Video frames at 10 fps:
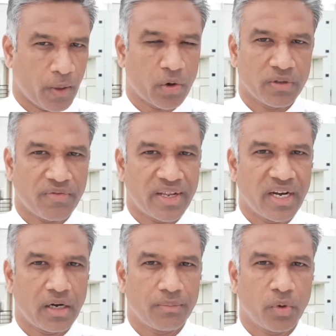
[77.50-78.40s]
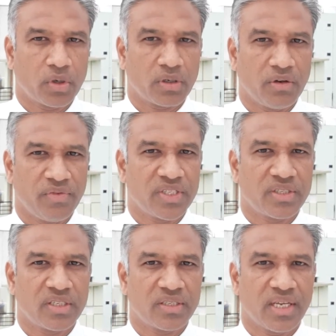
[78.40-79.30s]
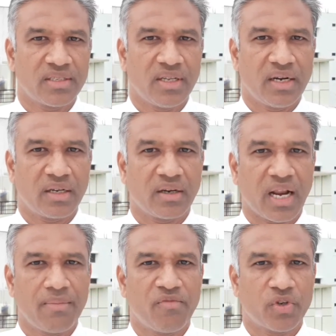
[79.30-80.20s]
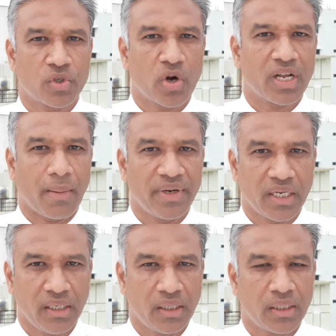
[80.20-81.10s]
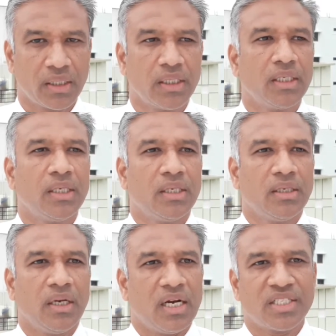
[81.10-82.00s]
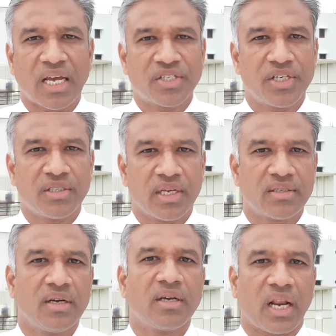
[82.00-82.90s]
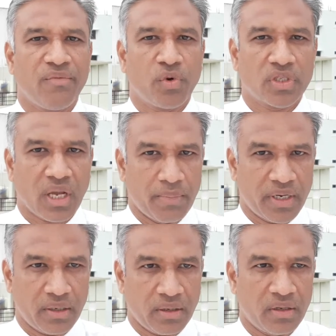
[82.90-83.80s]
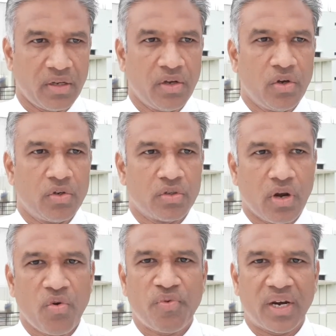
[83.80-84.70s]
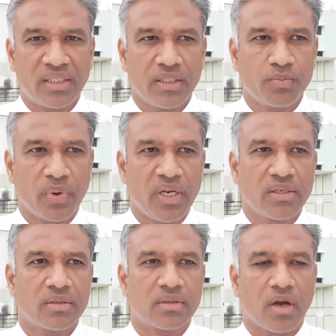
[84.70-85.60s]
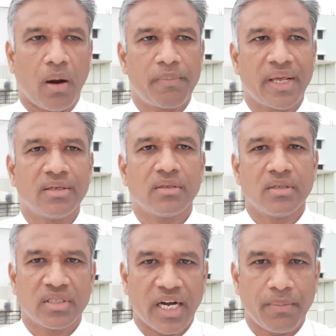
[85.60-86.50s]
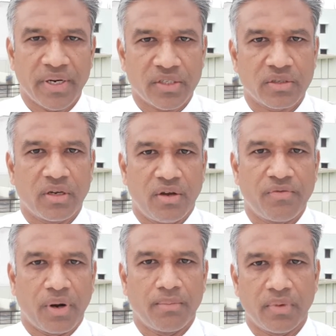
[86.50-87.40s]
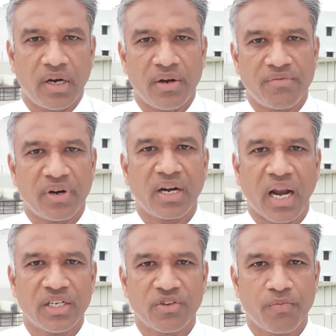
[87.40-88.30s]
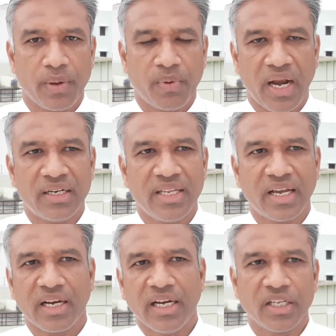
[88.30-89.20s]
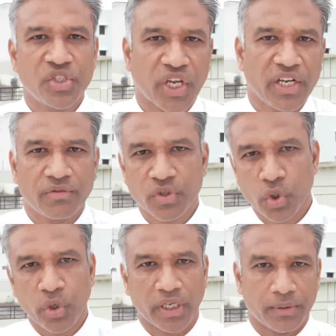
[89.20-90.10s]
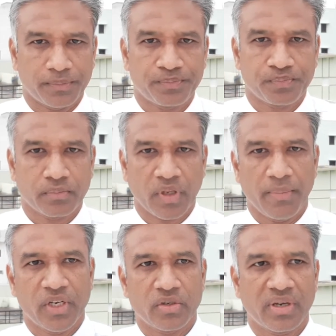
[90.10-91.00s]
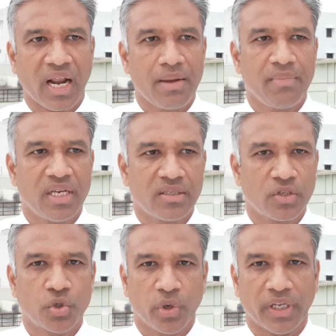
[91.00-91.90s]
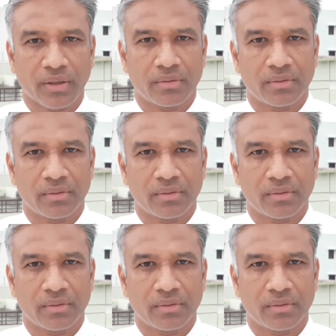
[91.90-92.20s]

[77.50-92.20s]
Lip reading: or the final report, which says that crime was not committed. And charge sheet says that crime was committed. So now for this, police obtains statements from different kinds of people and they create a chain of story, because crime is a story.